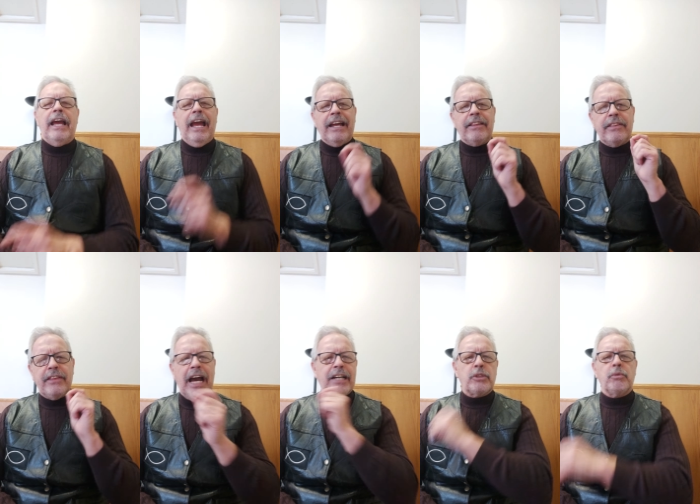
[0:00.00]
And
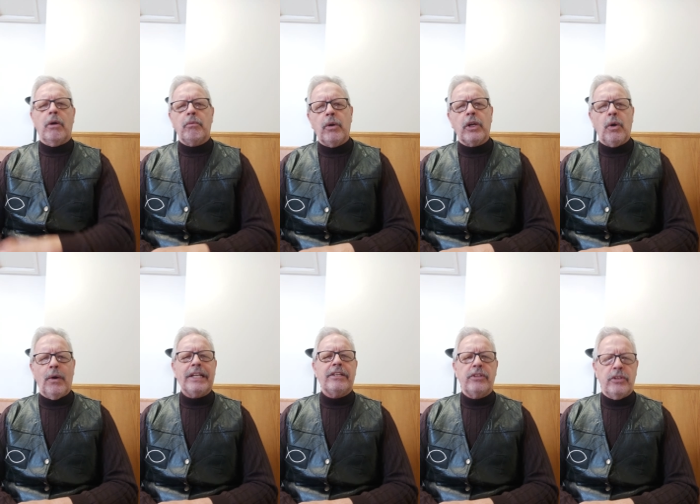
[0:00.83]
that's what we're
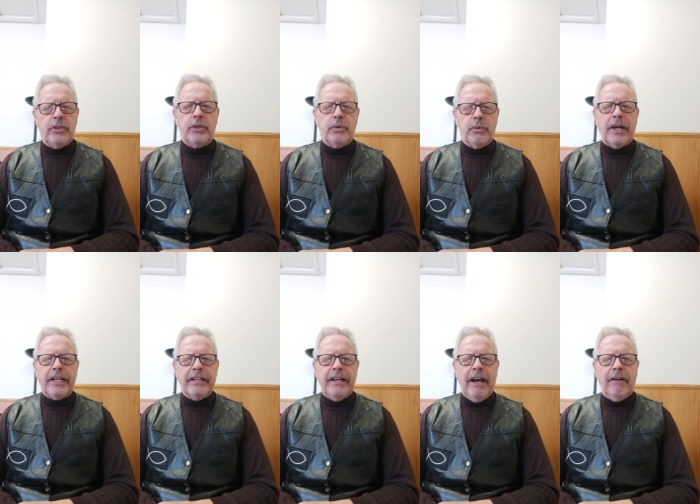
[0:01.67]
going to do
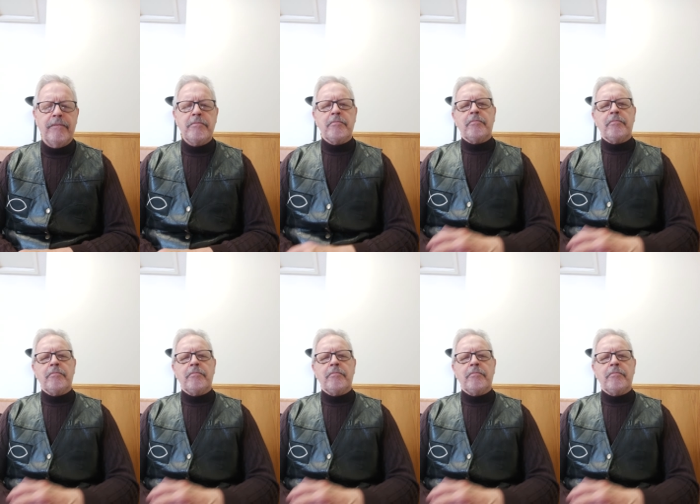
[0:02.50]
right now.